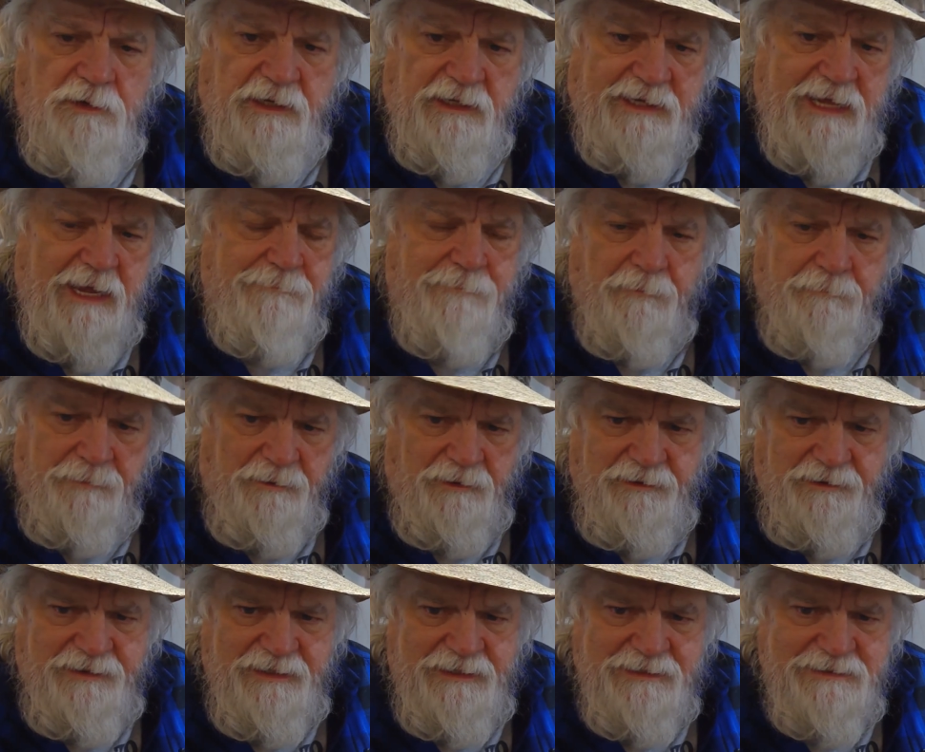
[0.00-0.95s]
and the
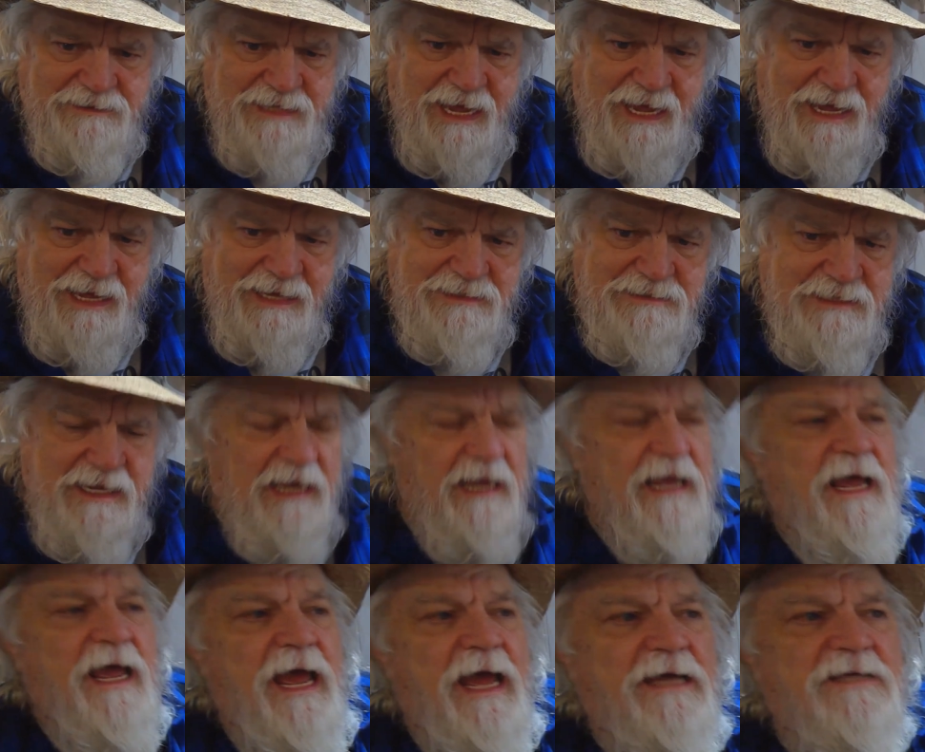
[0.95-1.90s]
capabilities has
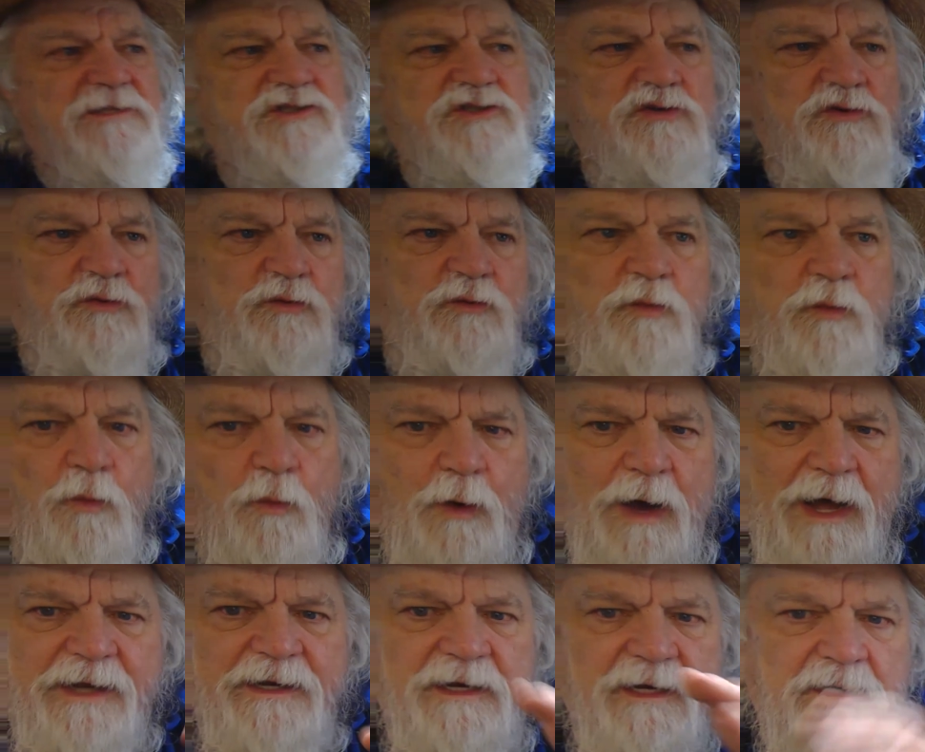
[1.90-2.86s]
as to
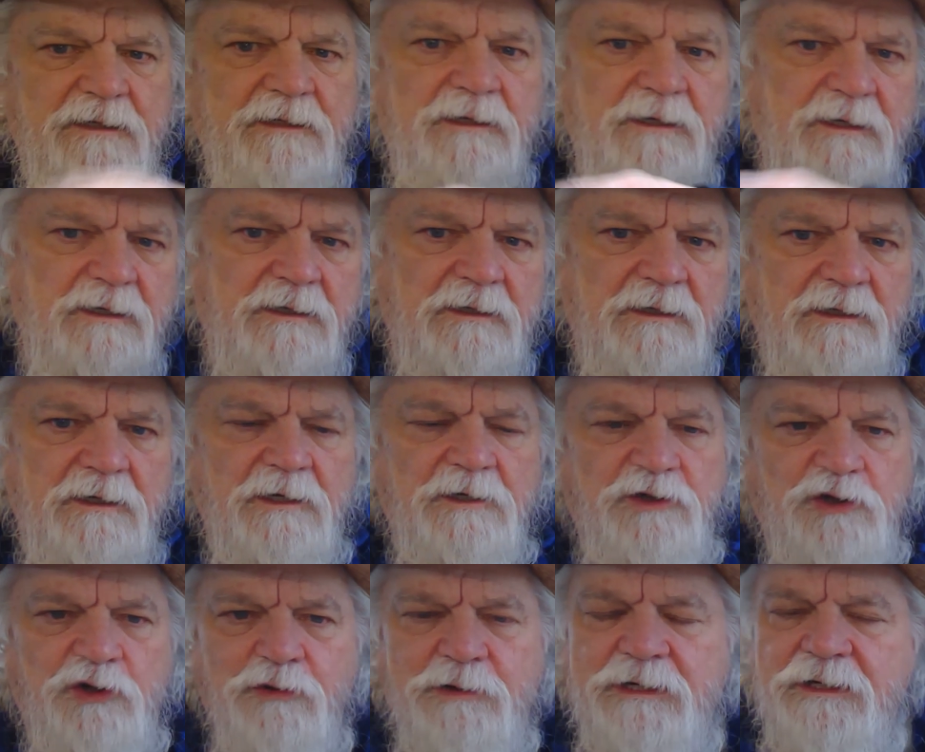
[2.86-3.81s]
what
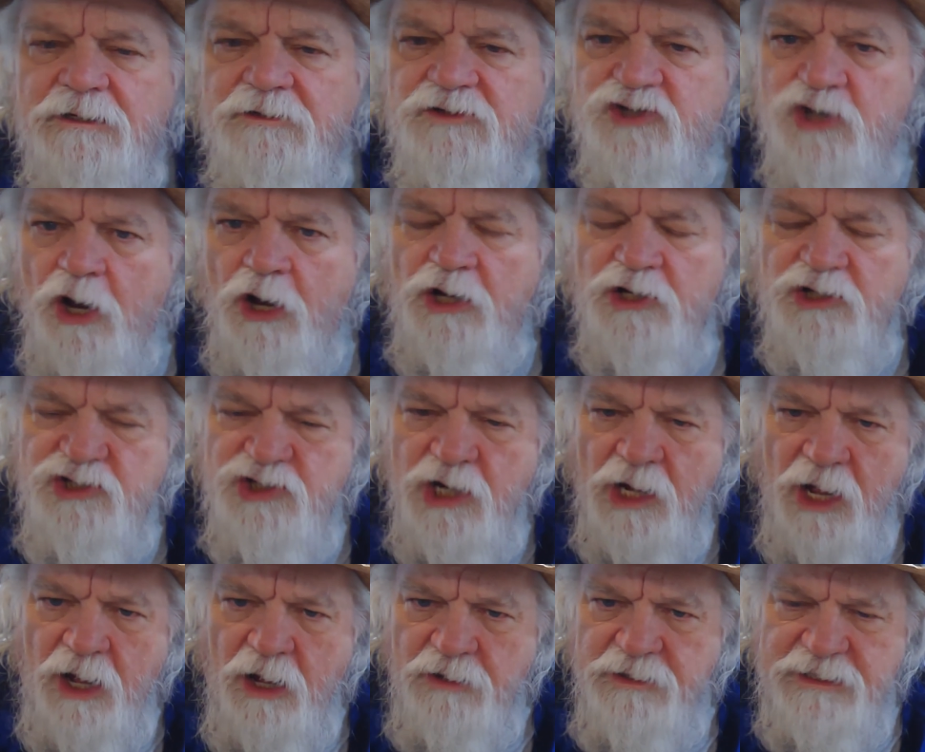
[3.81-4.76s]
you can charge
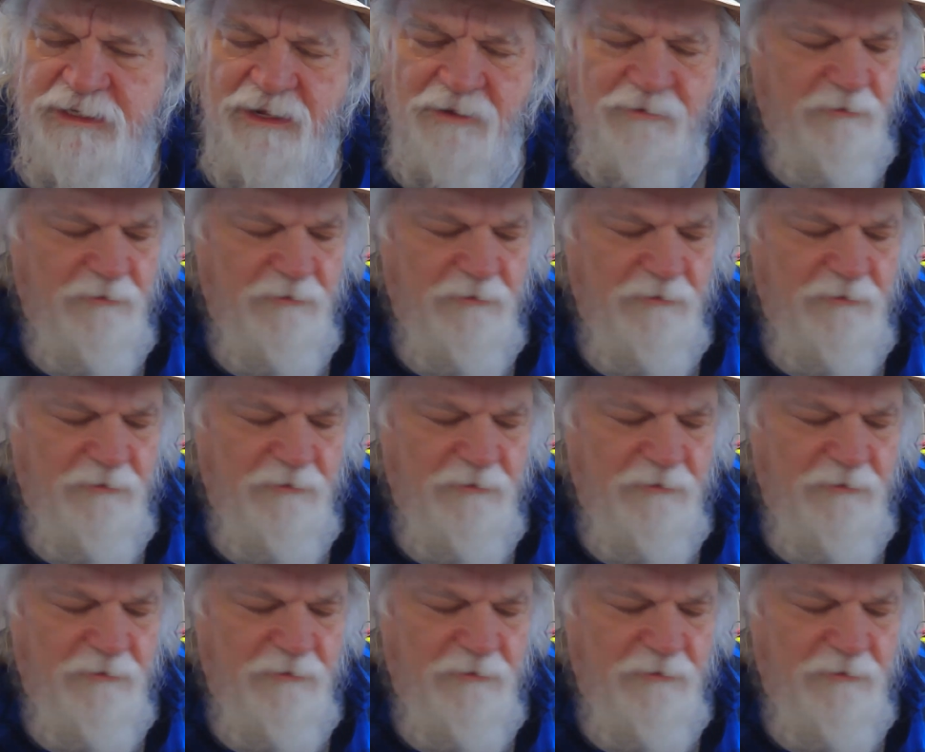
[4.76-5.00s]
on the